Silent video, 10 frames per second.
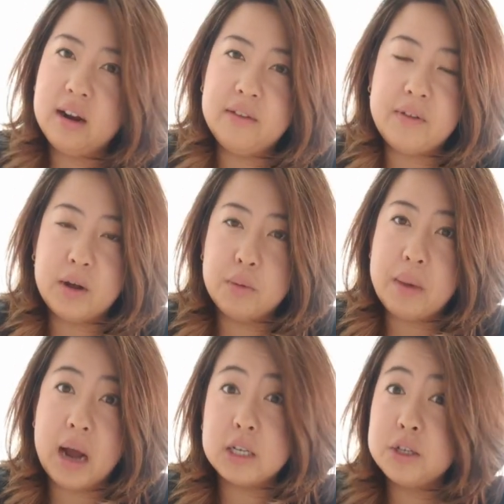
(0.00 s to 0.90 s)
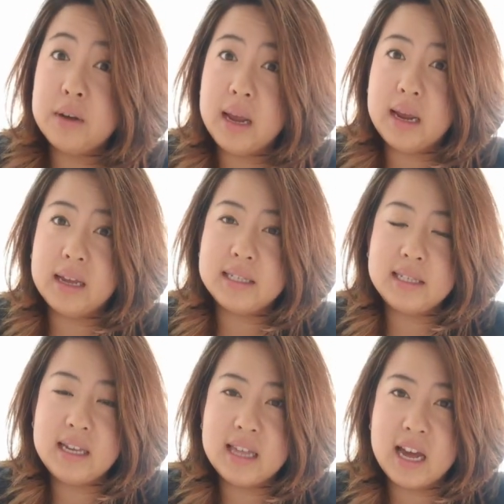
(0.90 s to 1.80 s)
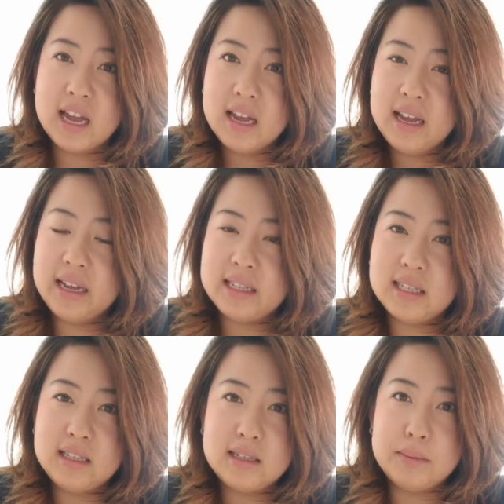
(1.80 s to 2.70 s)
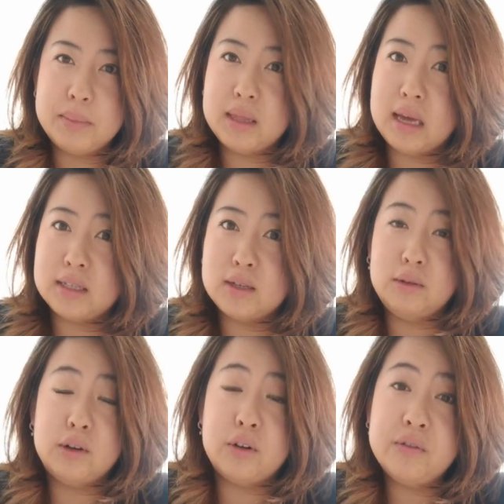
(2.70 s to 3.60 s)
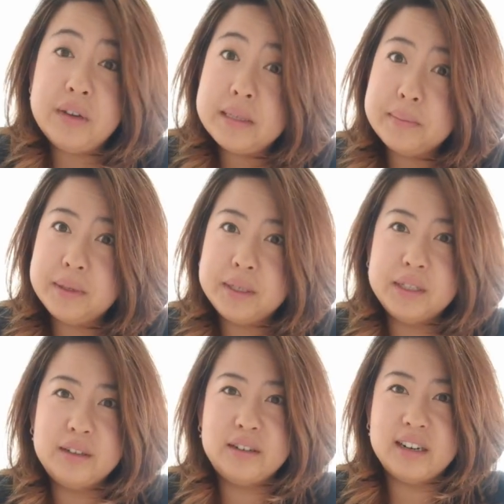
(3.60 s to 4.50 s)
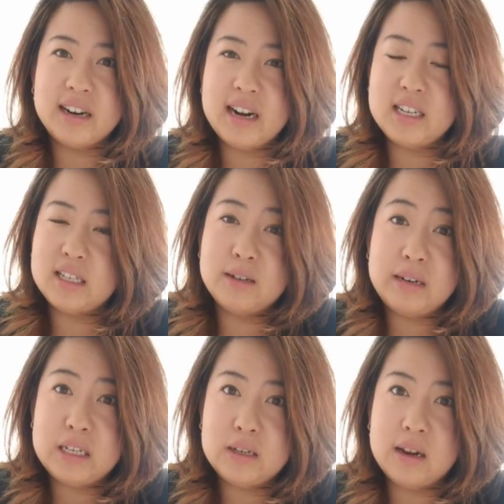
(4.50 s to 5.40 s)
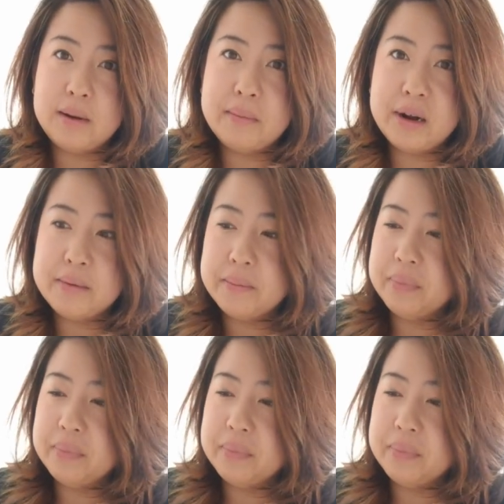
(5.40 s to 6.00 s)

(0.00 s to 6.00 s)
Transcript: if I go back to it and I see that it's something that's no longer feasible or I just don't want to do it anymore,